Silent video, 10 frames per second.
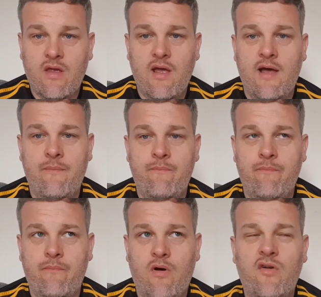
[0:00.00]

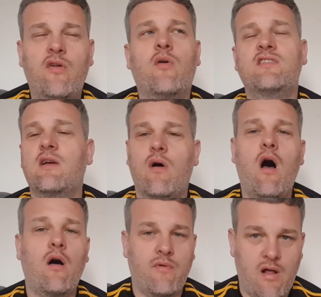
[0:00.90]
I'll tell you
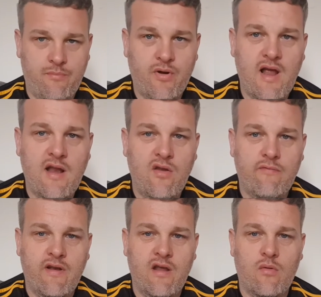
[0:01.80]
what, I'll put out a new
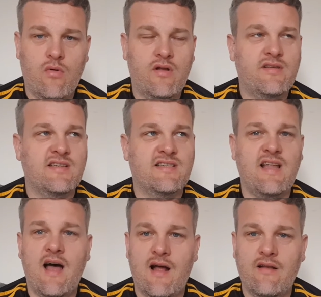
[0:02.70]
video to
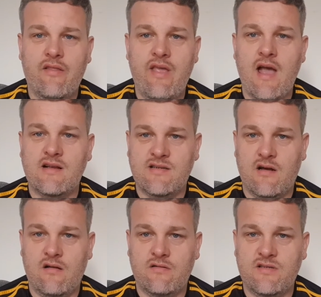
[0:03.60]
start the
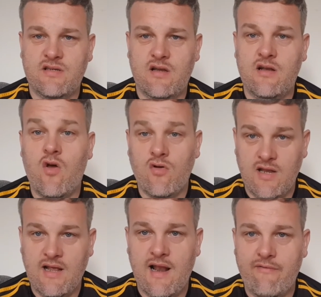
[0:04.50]
Exiles
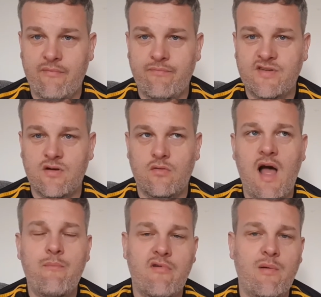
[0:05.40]
non-league 11. So
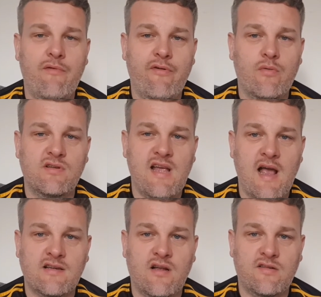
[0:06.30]
Amber Army Viewers
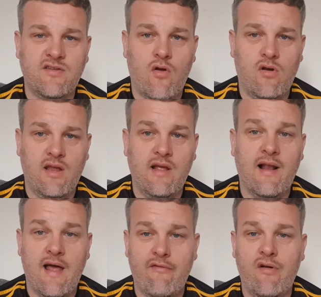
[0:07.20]
Exiles non-league
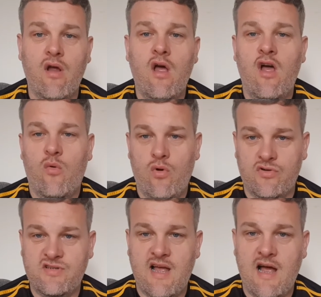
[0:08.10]
11
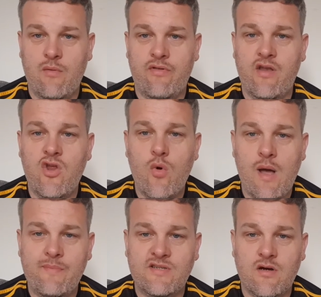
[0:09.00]
will start with a new
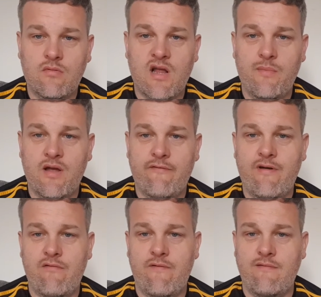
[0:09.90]
episode coming up
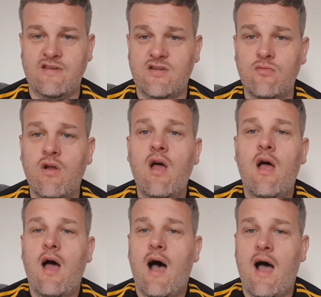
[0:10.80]
very soon,
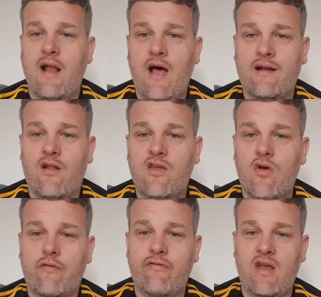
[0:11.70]
and I'd like
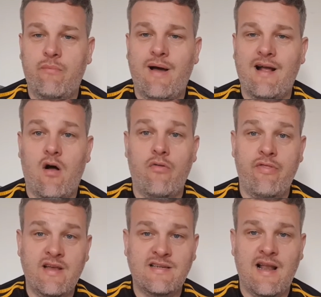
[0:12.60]
your feedback on
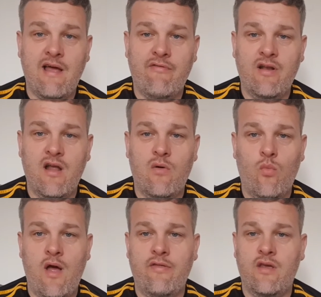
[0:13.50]
this 11 and
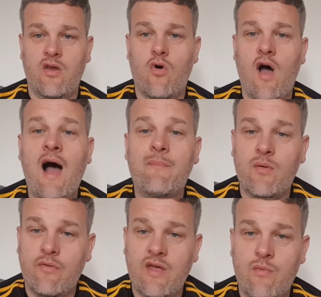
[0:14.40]
whether you're happy
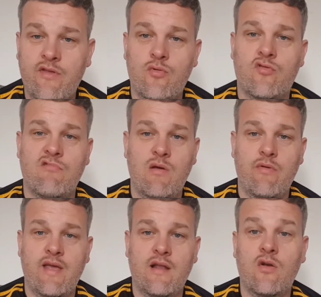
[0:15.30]
with it, whether you agree
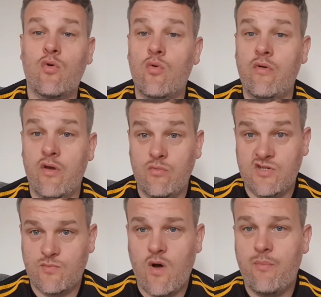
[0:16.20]
with it, and who you'd
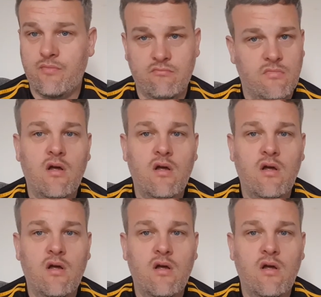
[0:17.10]
swap.